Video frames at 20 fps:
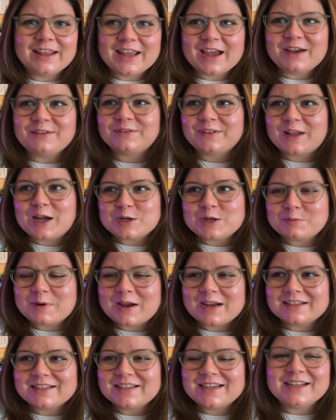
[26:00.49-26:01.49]
that
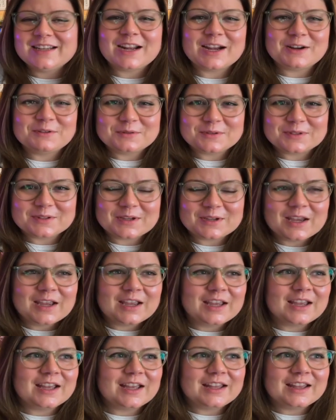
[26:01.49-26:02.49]
flashback scene,
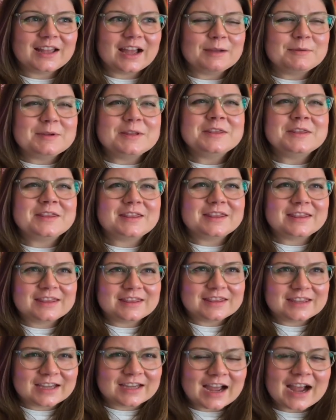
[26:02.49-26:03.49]

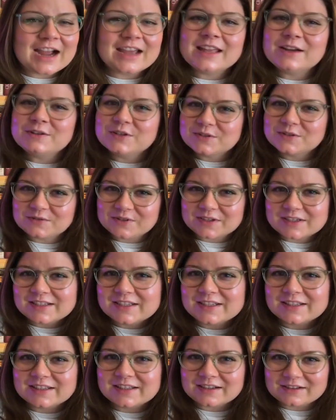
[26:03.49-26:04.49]
the guy that was
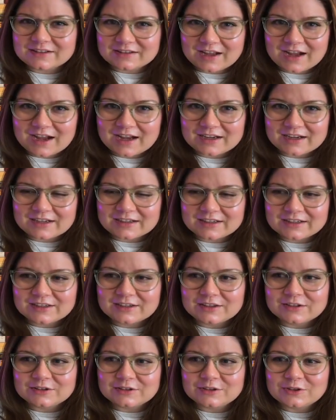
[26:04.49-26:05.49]
fixing the clock
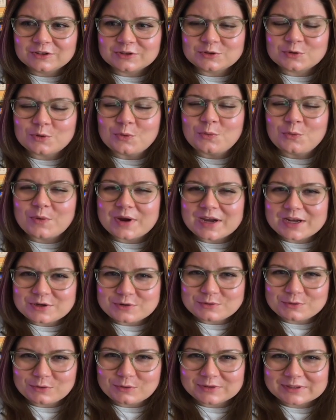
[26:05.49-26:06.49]
looked way
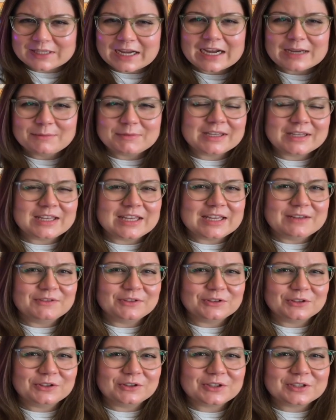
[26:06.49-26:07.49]
too old-timey. He
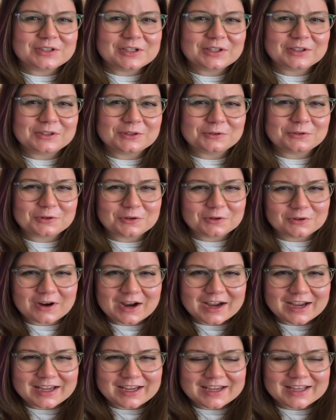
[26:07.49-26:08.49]
even looked a little
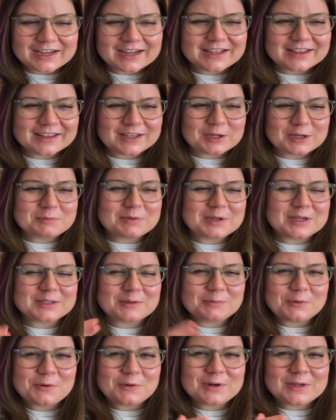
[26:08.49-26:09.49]
gray, and I think because
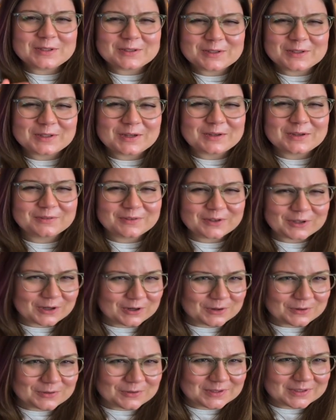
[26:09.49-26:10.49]
I'm always looking for
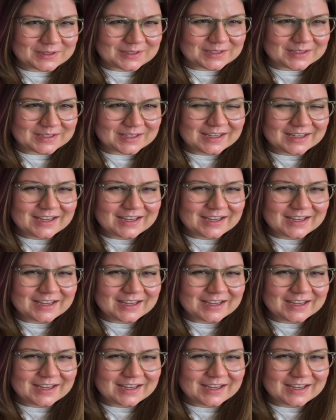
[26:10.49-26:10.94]
ghosts,